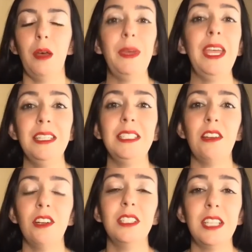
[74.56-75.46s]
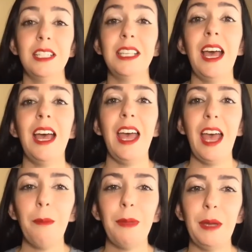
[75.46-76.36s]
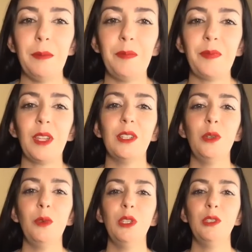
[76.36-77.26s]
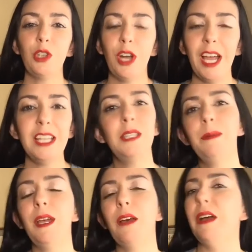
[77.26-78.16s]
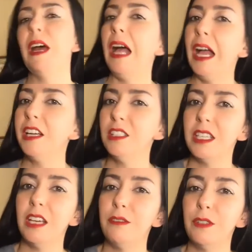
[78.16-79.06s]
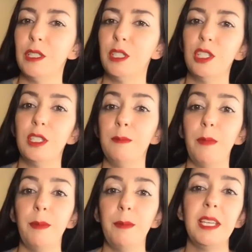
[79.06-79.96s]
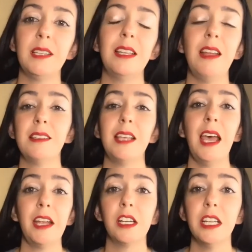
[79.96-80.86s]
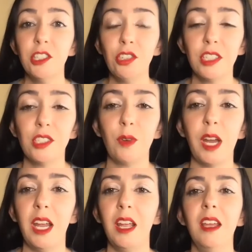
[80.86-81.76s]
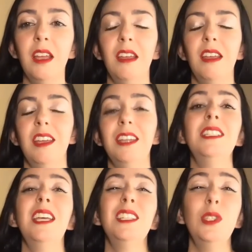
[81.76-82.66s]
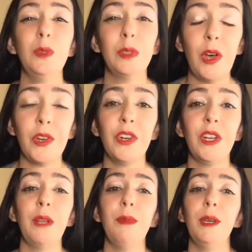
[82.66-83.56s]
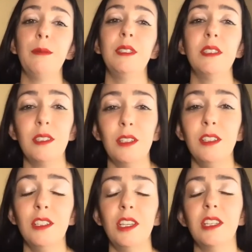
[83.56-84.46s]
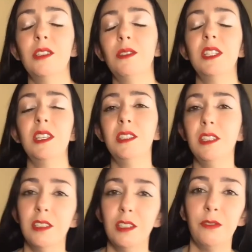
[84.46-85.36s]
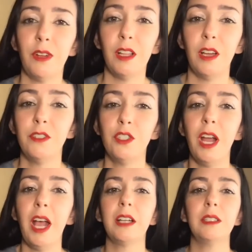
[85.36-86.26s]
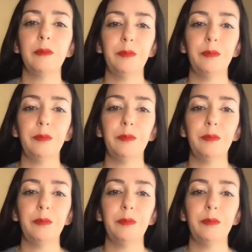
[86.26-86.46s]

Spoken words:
paying down our debts a habit. So when you try to pay off a higher debt first, just maybe because it has a higher interest rate, it takes you longer and it becomes discouraging. So it's easier to fall off track.